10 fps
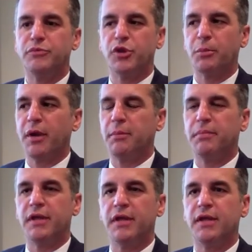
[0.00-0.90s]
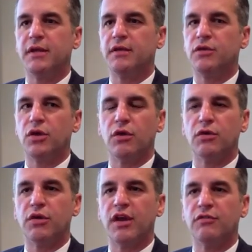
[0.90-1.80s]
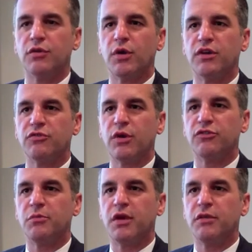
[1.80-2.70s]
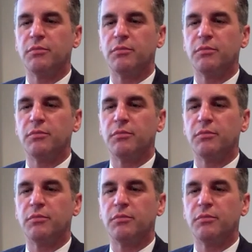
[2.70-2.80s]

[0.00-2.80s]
There might be, you can have the greatest resume,